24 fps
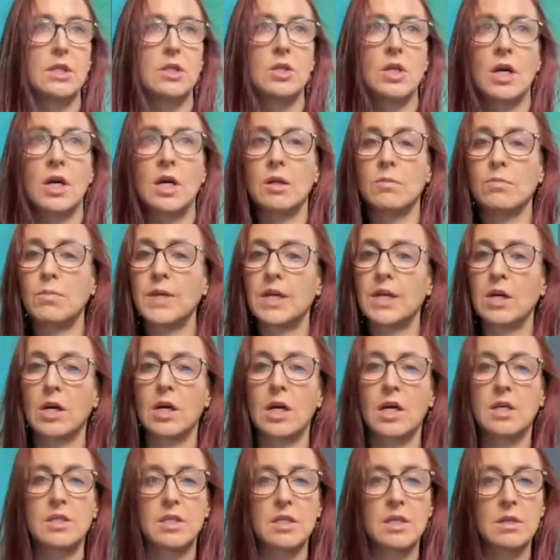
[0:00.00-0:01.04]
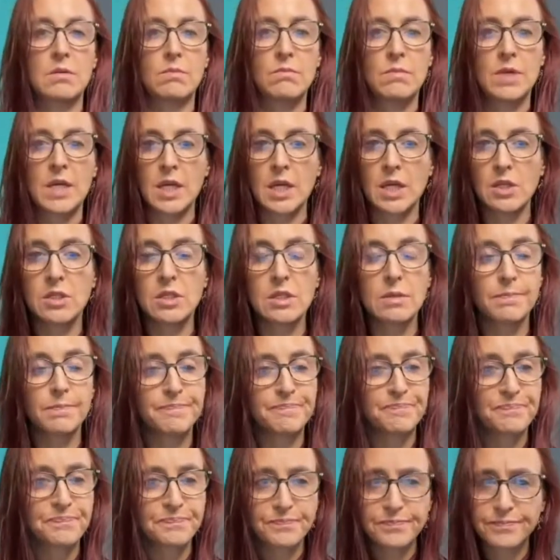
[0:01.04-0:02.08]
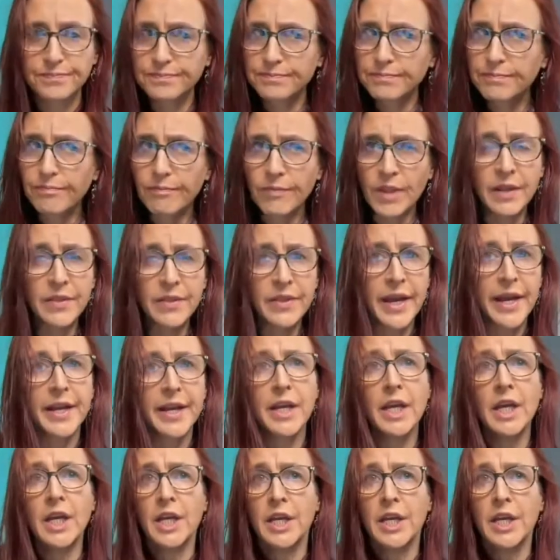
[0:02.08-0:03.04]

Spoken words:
Not because it means that